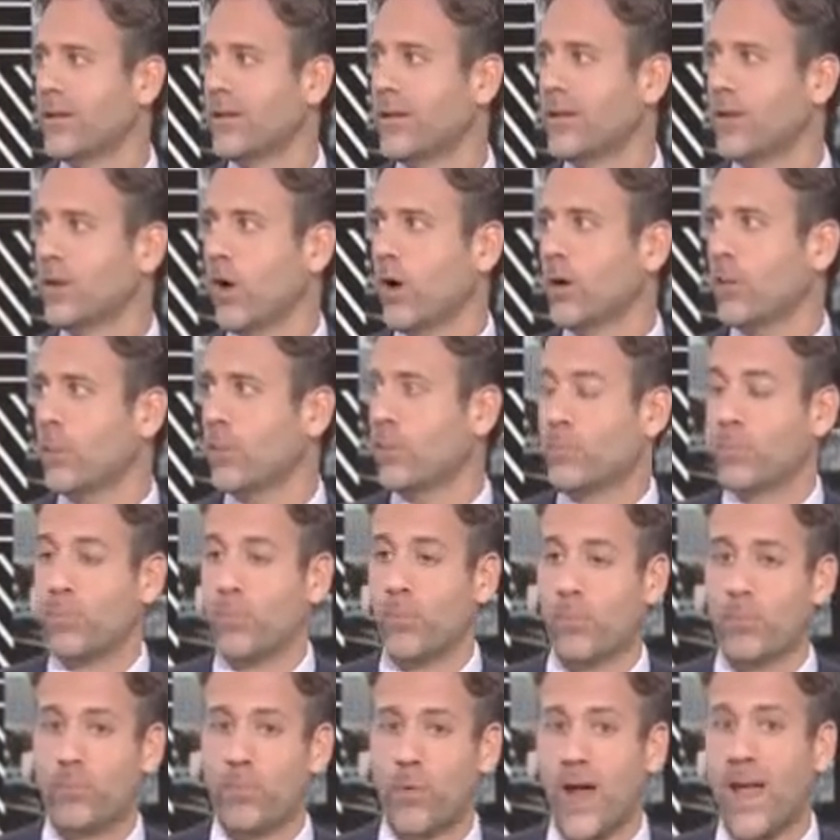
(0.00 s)
Look,
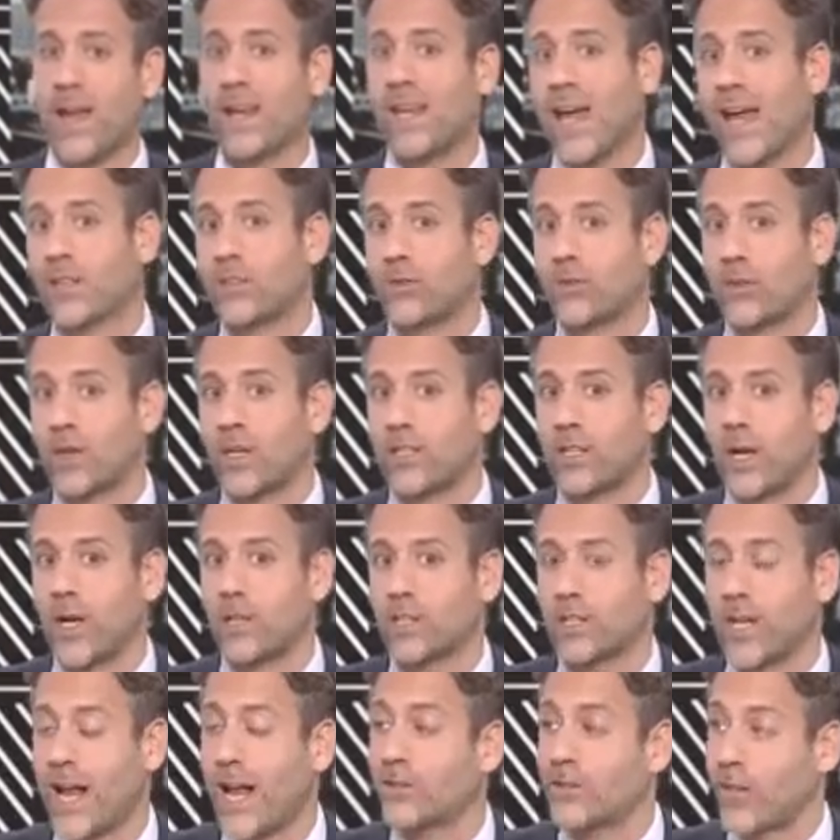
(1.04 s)
Brady had 3
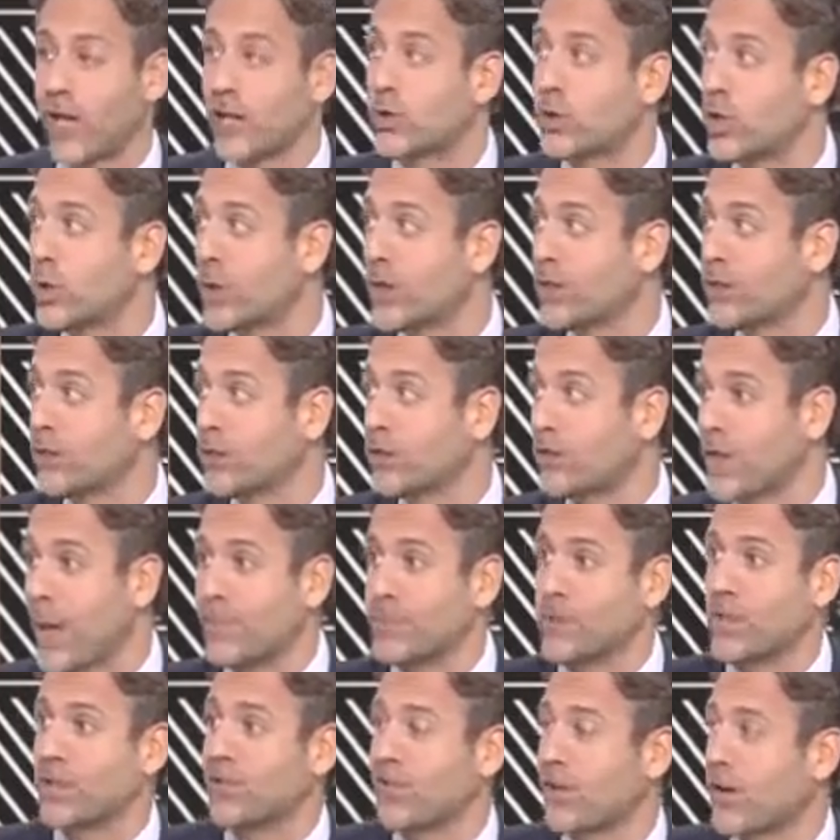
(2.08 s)
touchdowns and 2
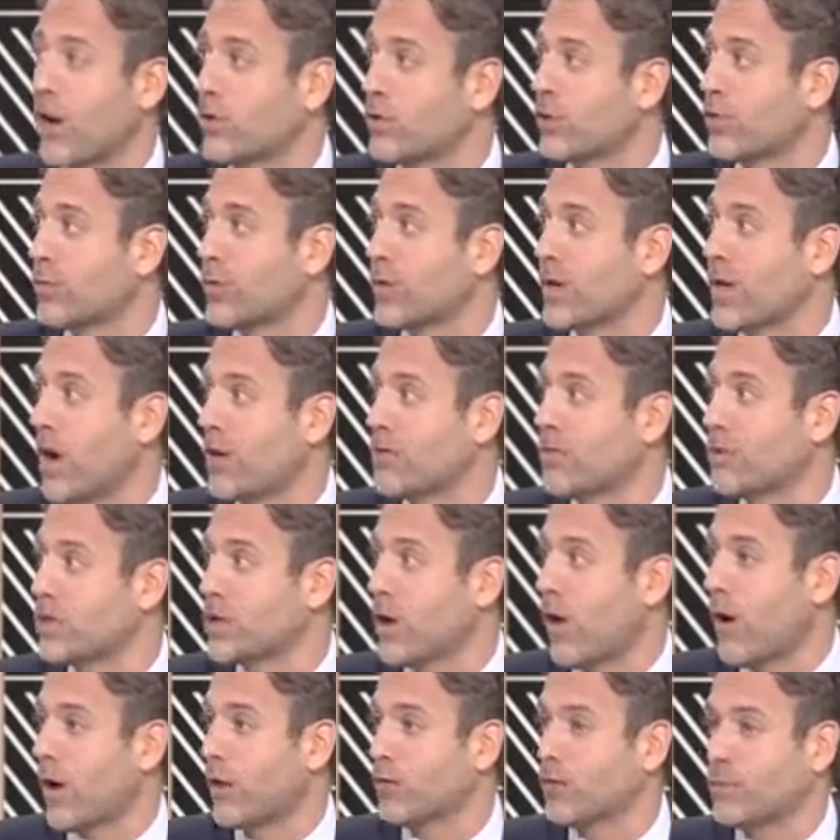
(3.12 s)
interceptions and under 300
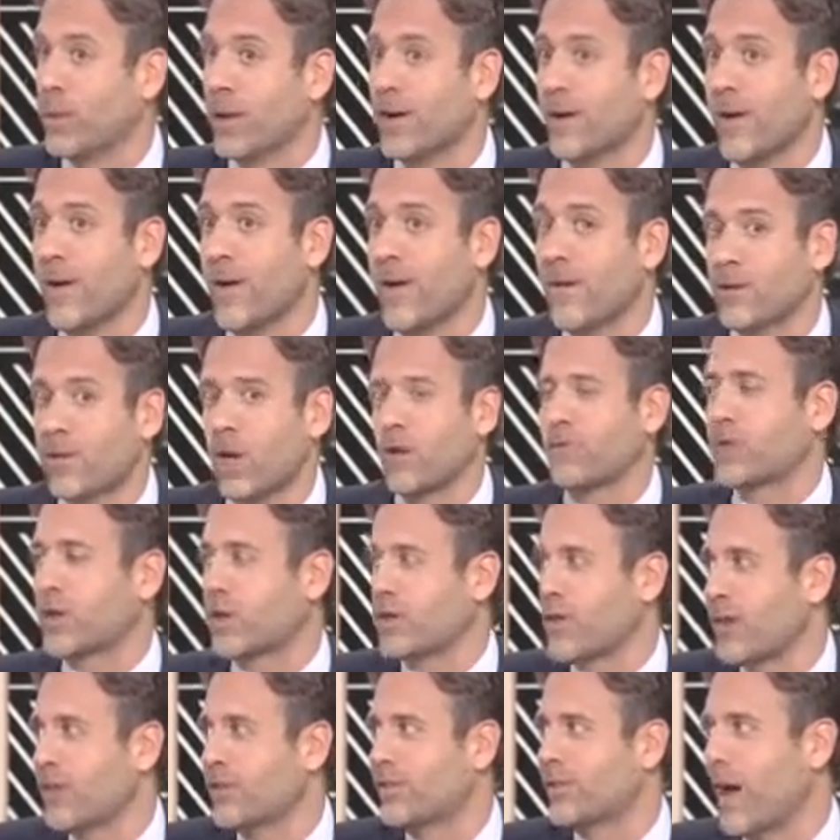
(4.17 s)
yards, but tough to
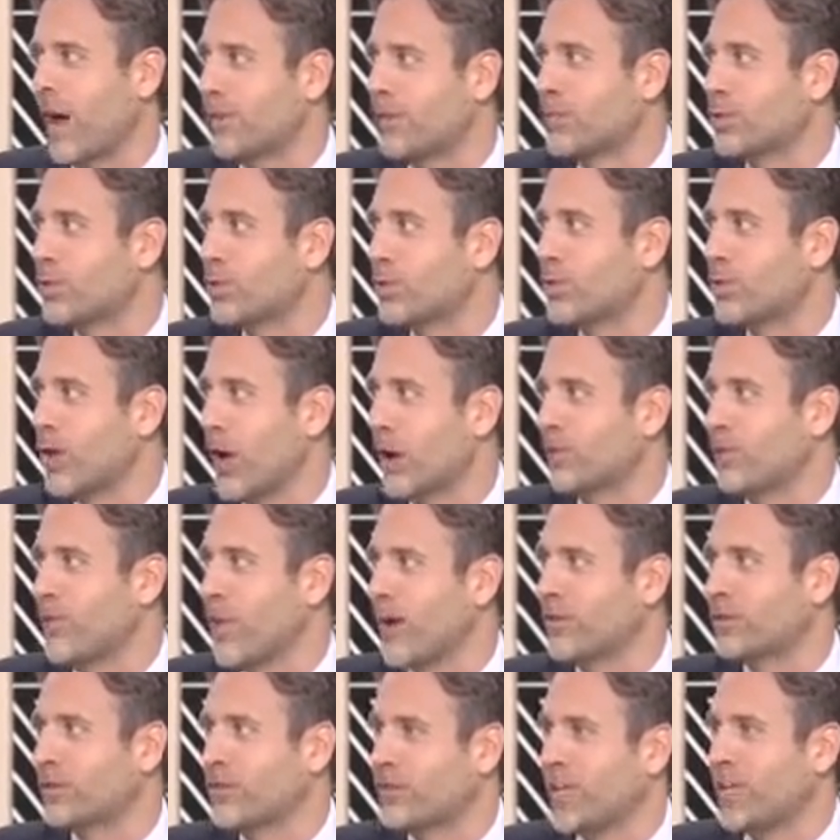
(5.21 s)
criticize him, too tough when
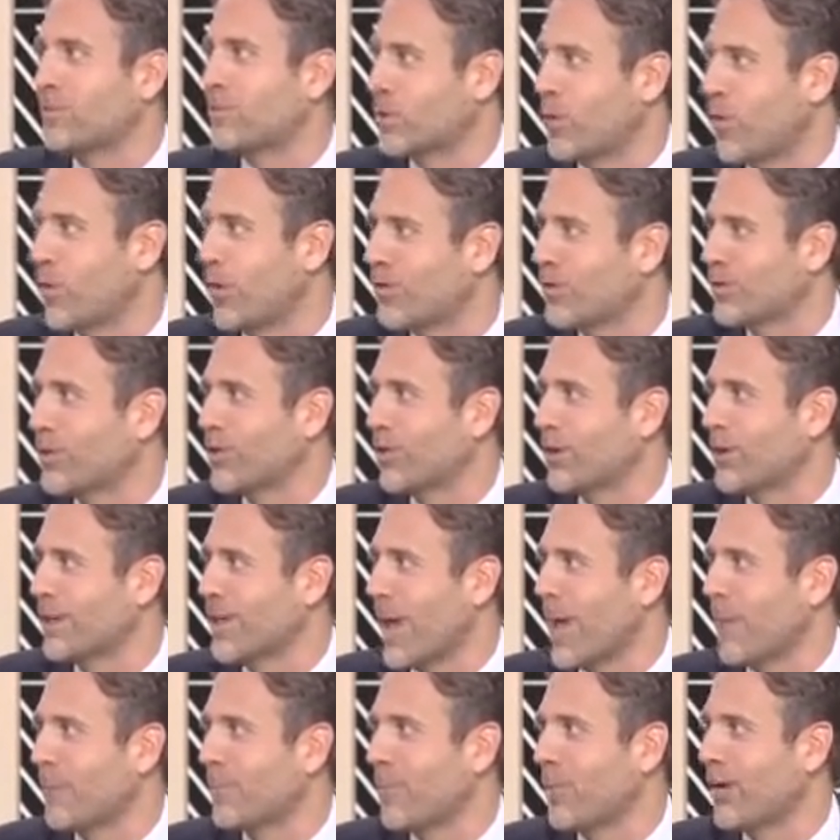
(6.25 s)
his team scores
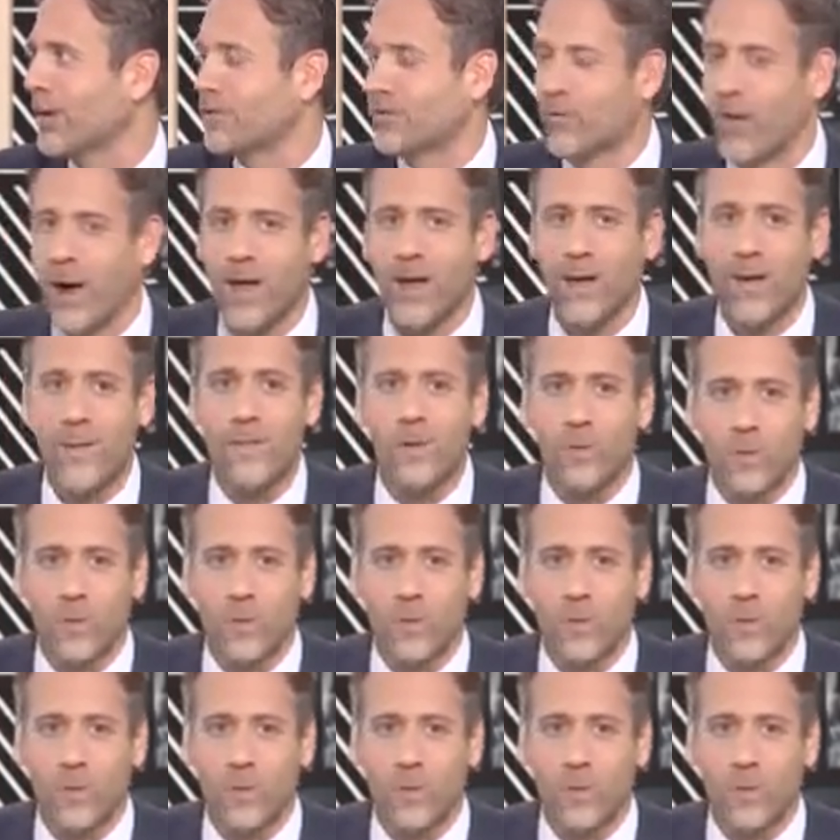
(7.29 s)
38 points, right?